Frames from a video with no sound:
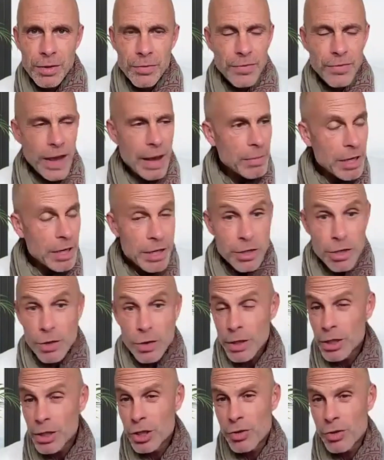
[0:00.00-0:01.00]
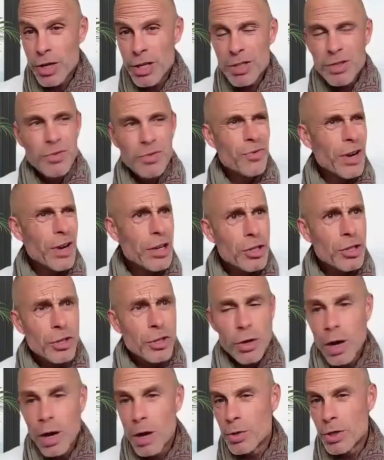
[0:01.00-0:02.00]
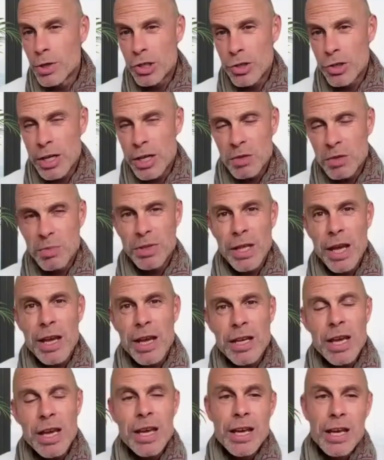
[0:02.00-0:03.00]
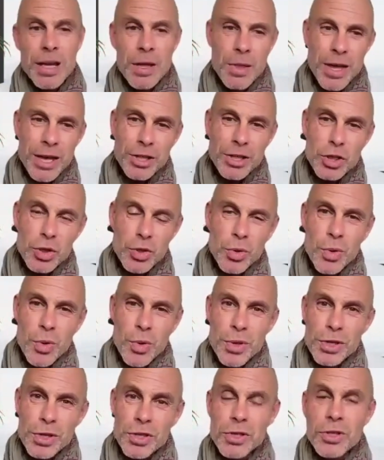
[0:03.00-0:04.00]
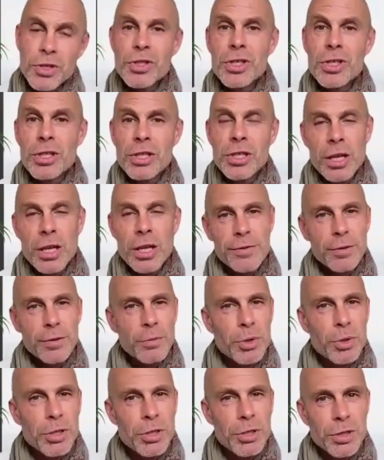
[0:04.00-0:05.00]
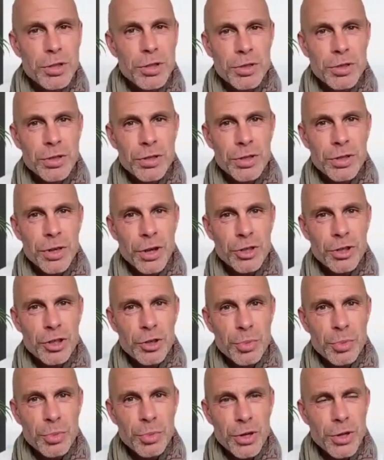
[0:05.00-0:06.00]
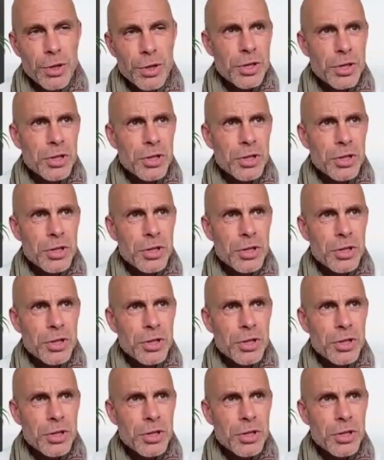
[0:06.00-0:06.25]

Family knew I was stressed. Friends knew I was stressed, but they saw this successful business entrepreneur,